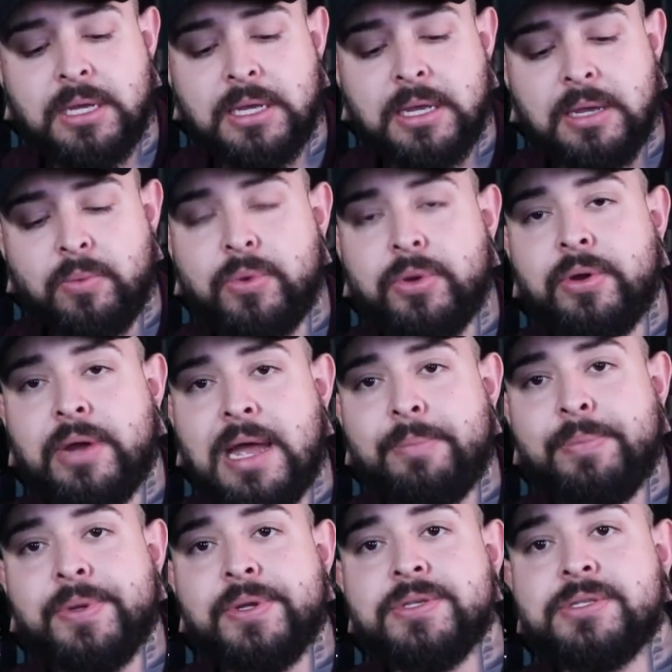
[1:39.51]
And what'll
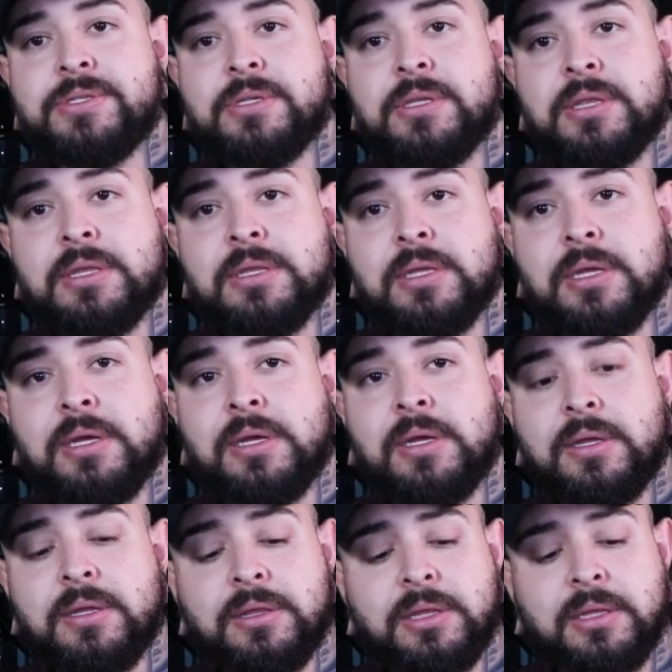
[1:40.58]
happen is
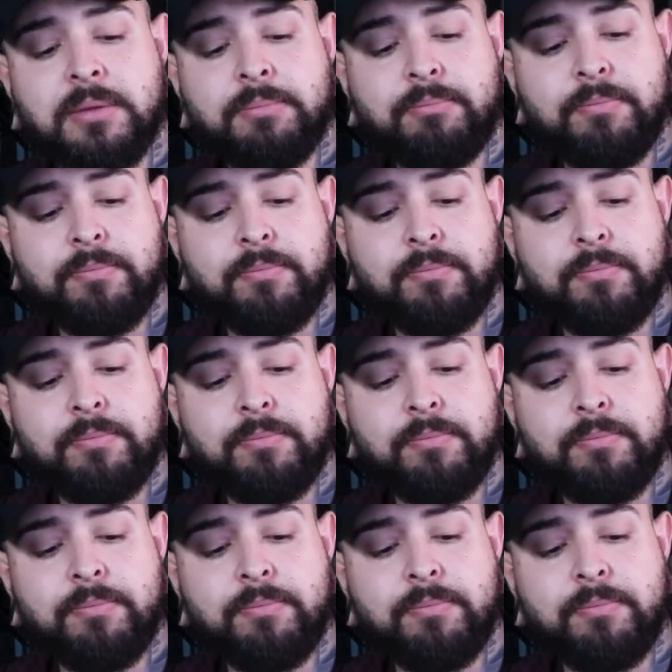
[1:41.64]
the